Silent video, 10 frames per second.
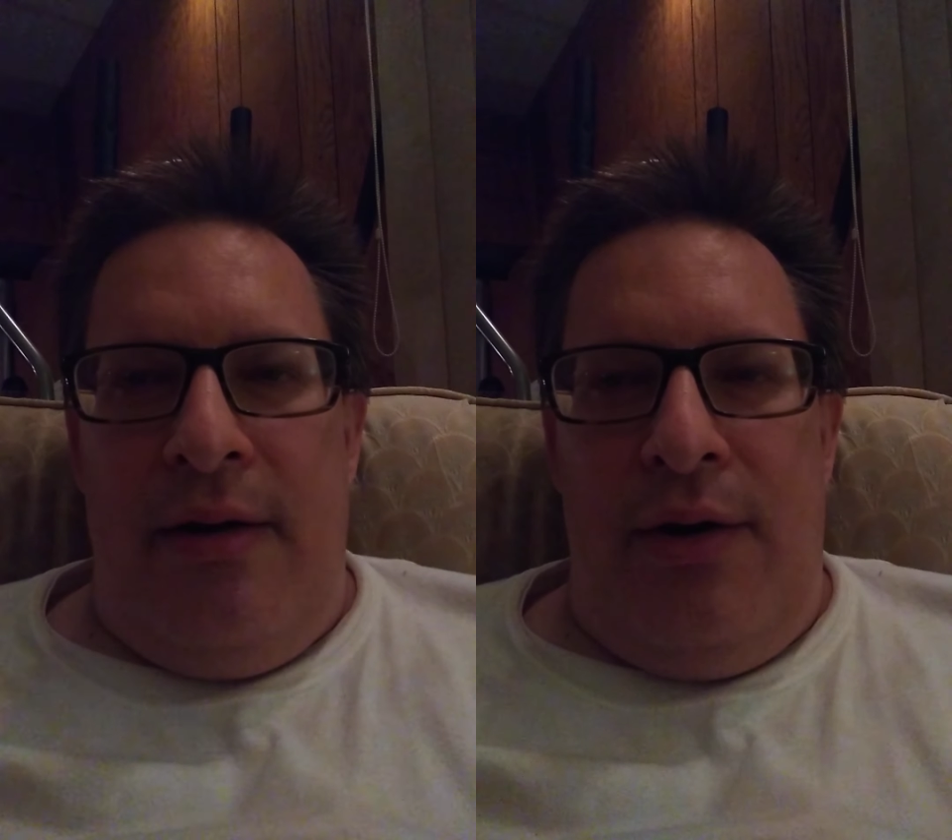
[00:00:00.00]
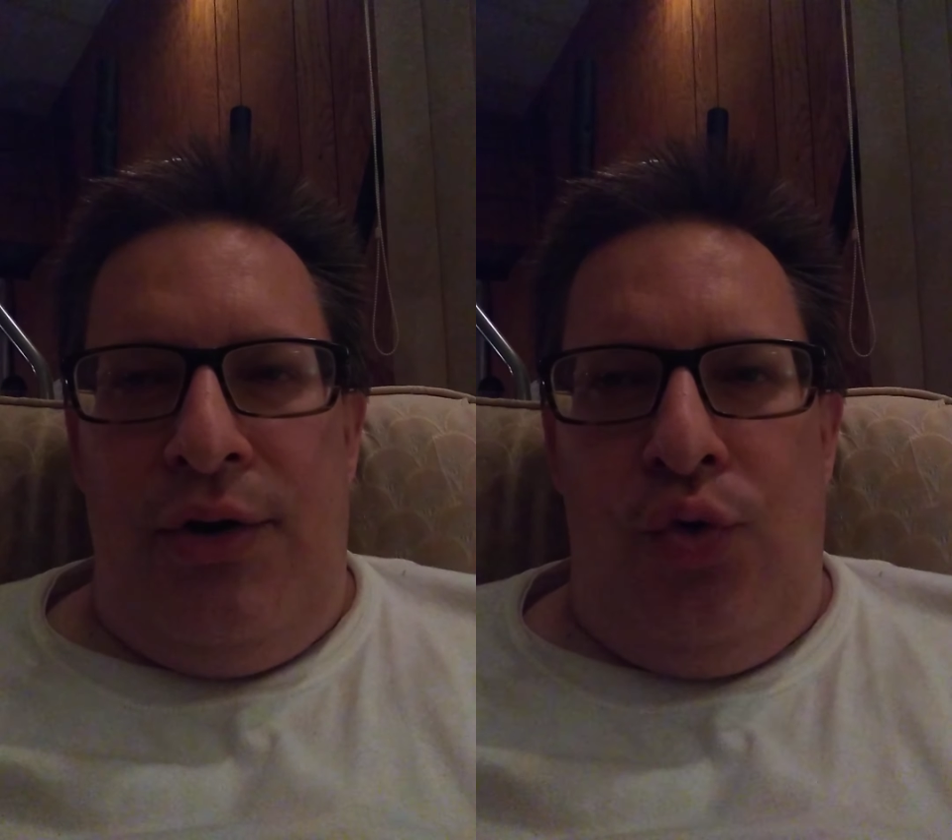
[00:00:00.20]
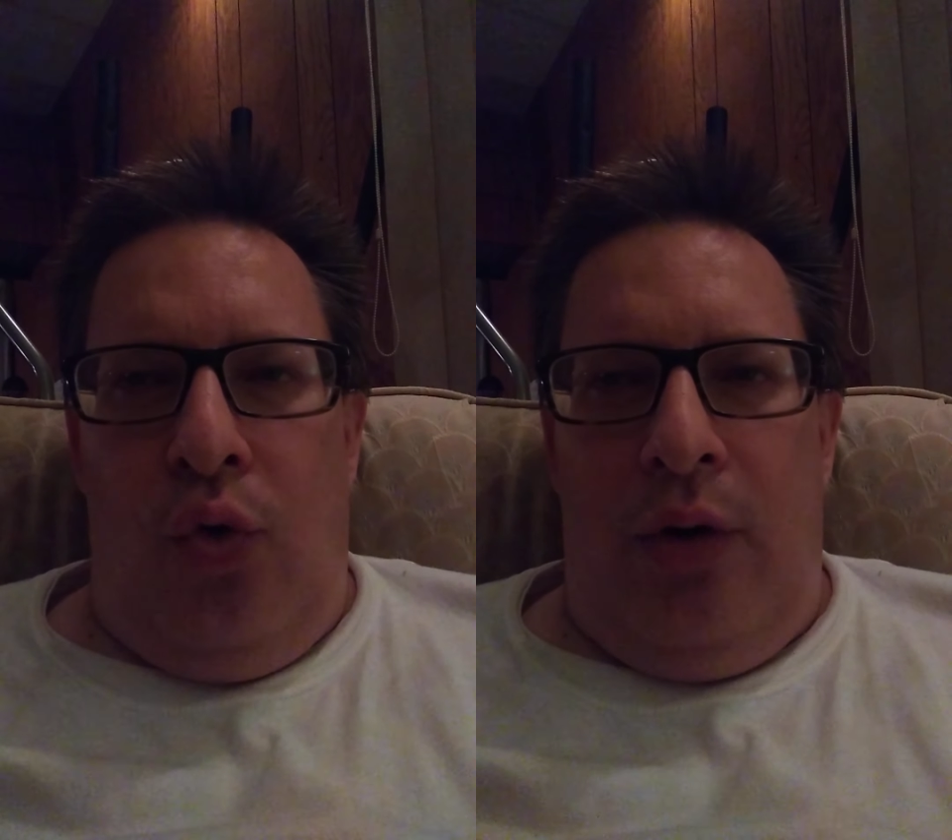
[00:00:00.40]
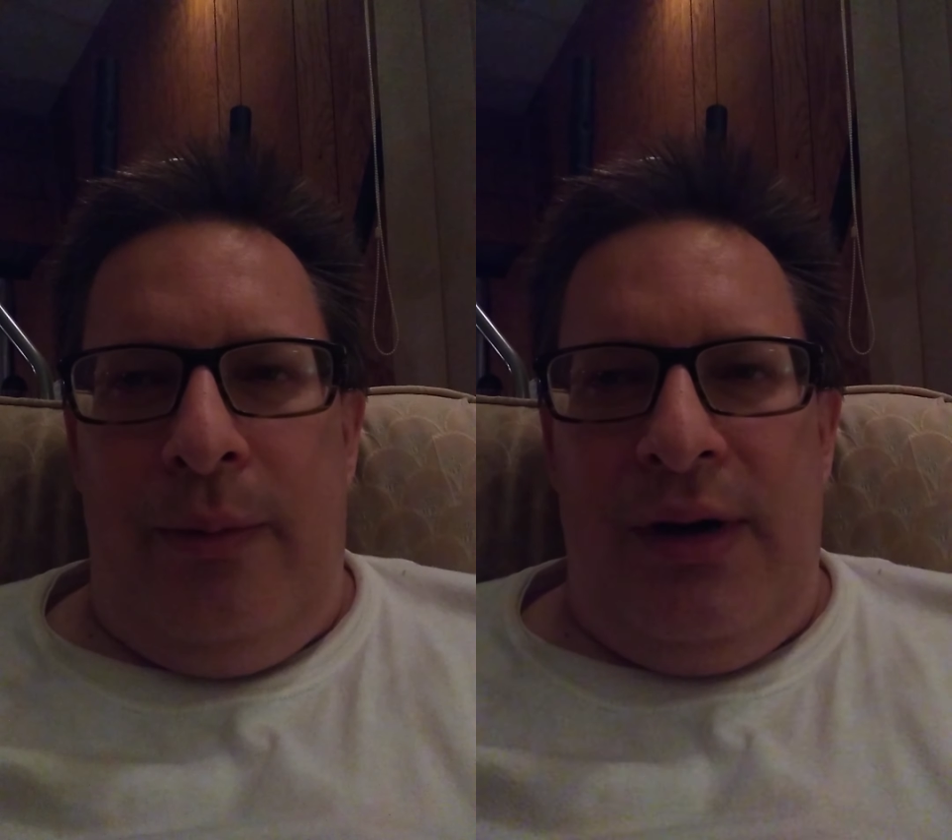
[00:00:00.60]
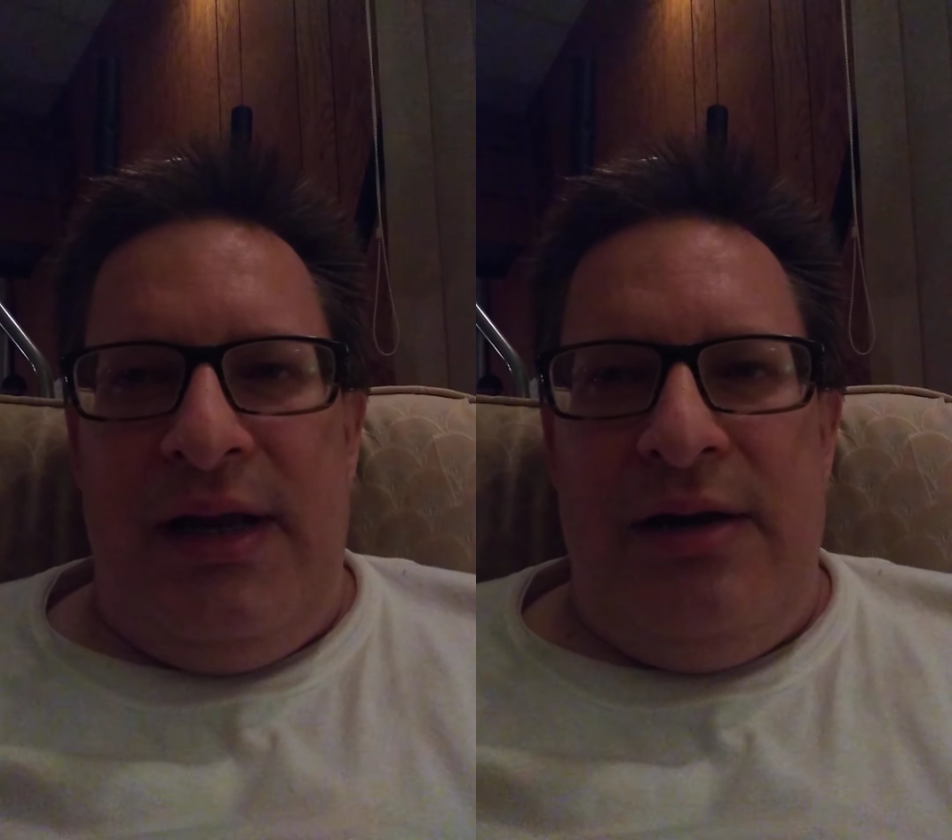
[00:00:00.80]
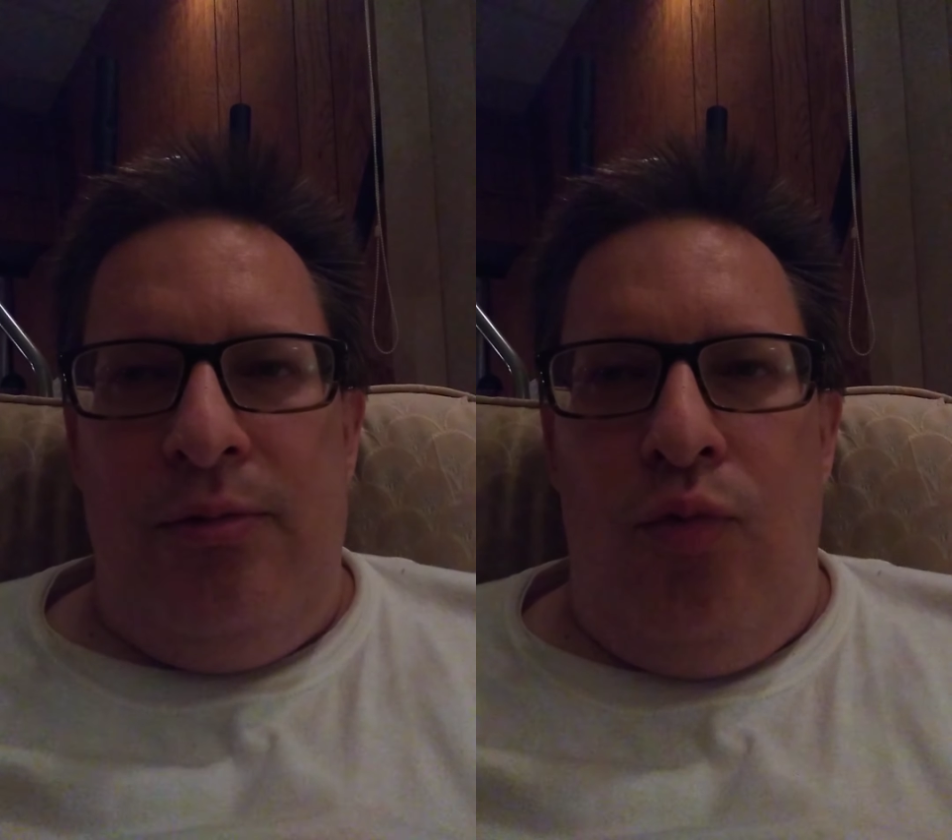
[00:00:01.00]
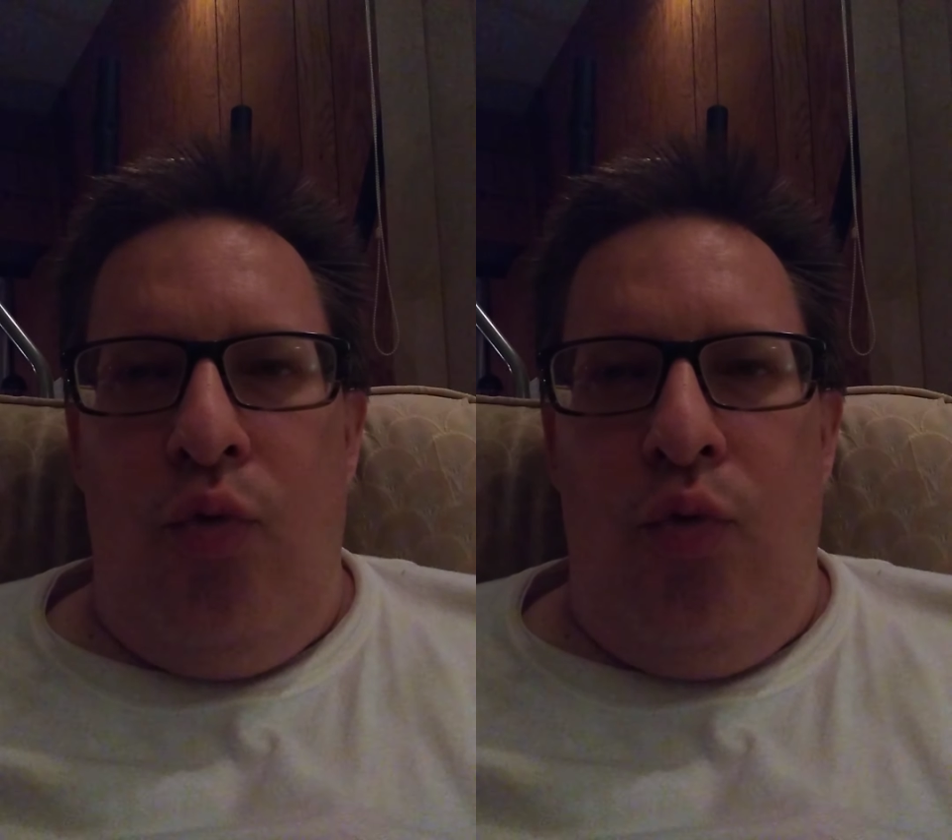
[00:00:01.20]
normally